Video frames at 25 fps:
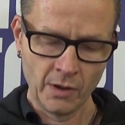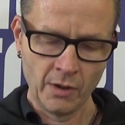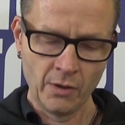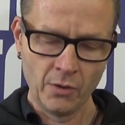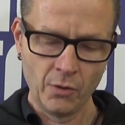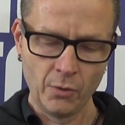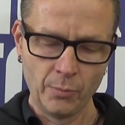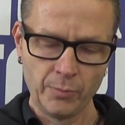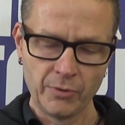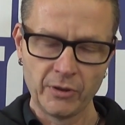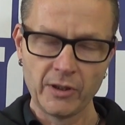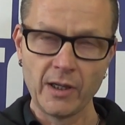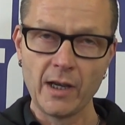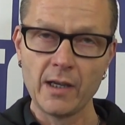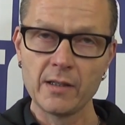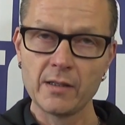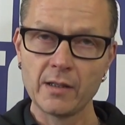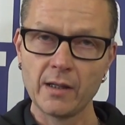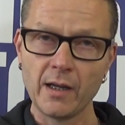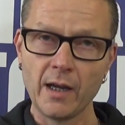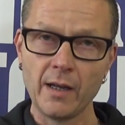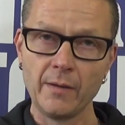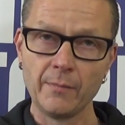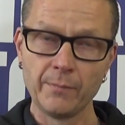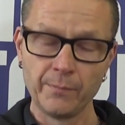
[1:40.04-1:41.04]
Upstairs
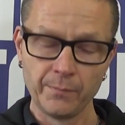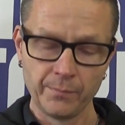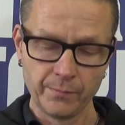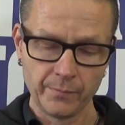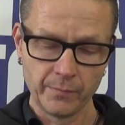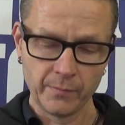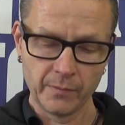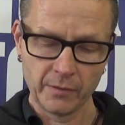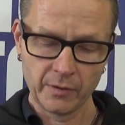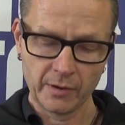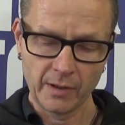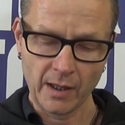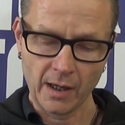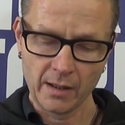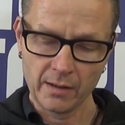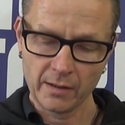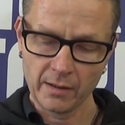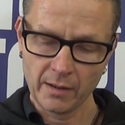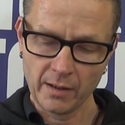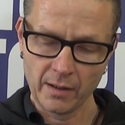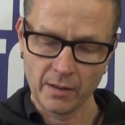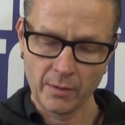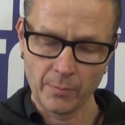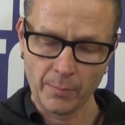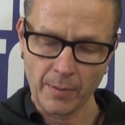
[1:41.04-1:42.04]
again,
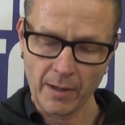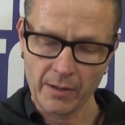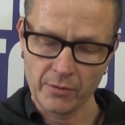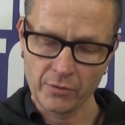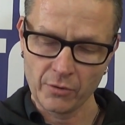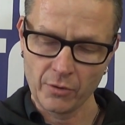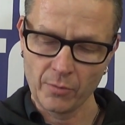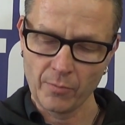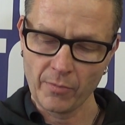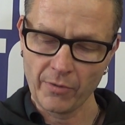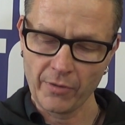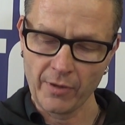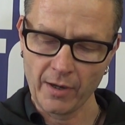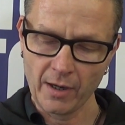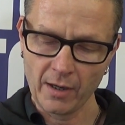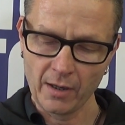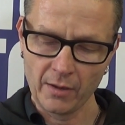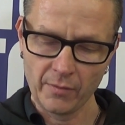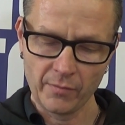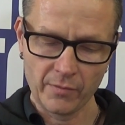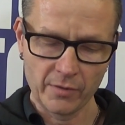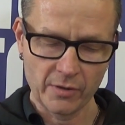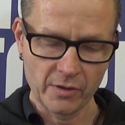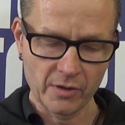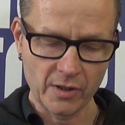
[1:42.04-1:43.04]
standing in the bedroom, thinking
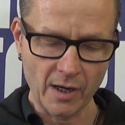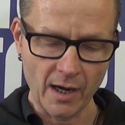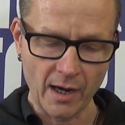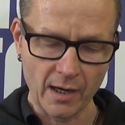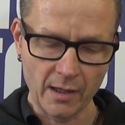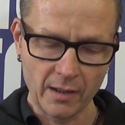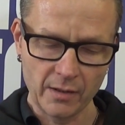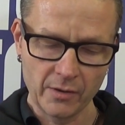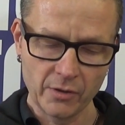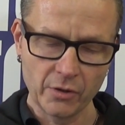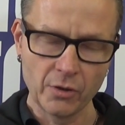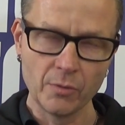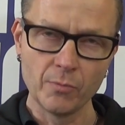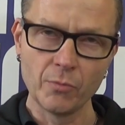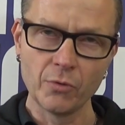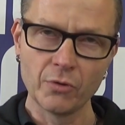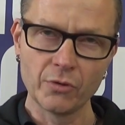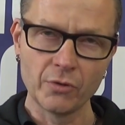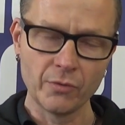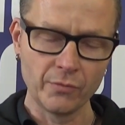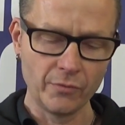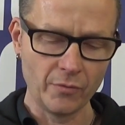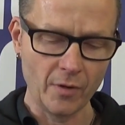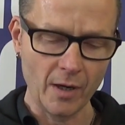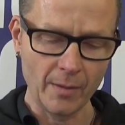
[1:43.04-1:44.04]
of the silence you must
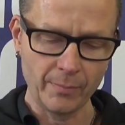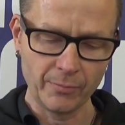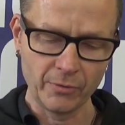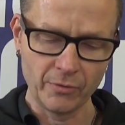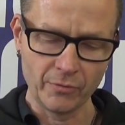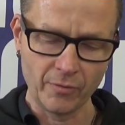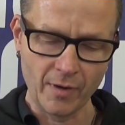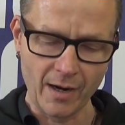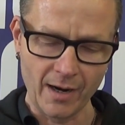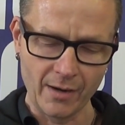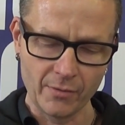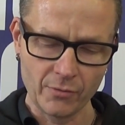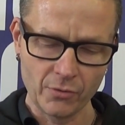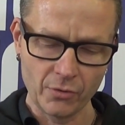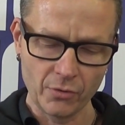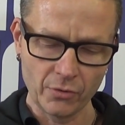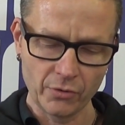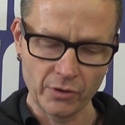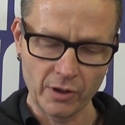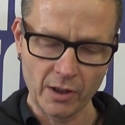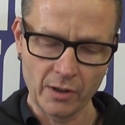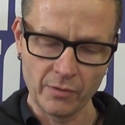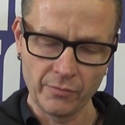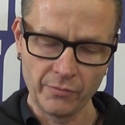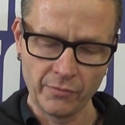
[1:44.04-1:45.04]
have wrapped around
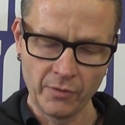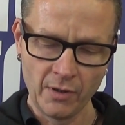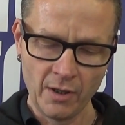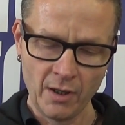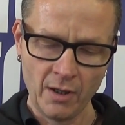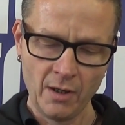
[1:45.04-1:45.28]
yourself